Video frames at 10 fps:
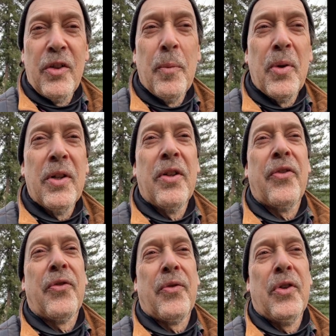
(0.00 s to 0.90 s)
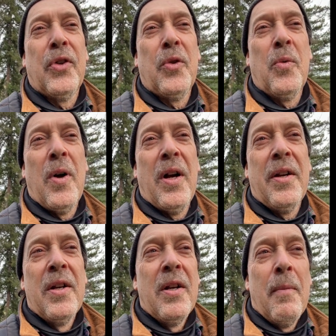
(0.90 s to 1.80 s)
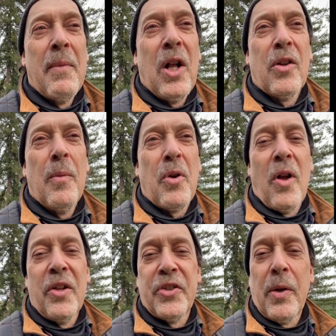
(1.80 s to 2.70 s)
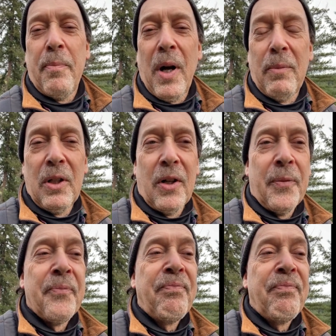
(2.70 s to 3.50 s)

you put it through what Malcolm calls the bubbler,